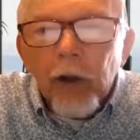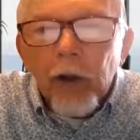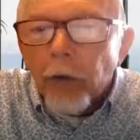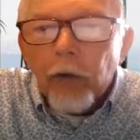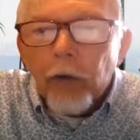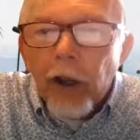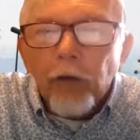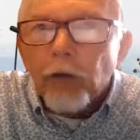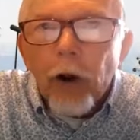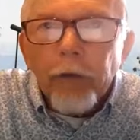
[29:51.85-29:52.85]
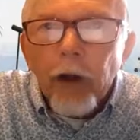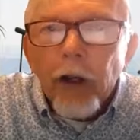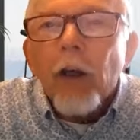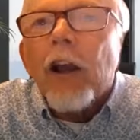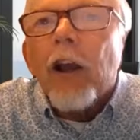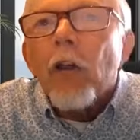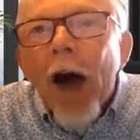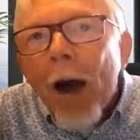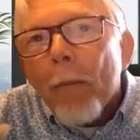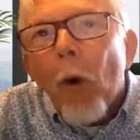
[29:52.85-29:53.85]
and killed the taxi driver. And I
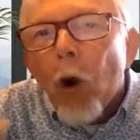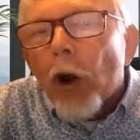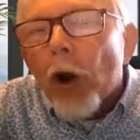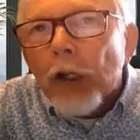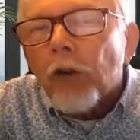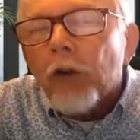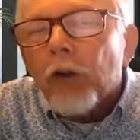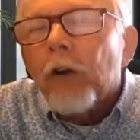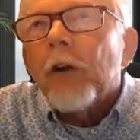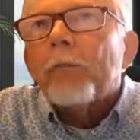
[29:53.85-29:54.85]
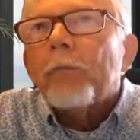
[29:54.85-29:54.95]
think at that point,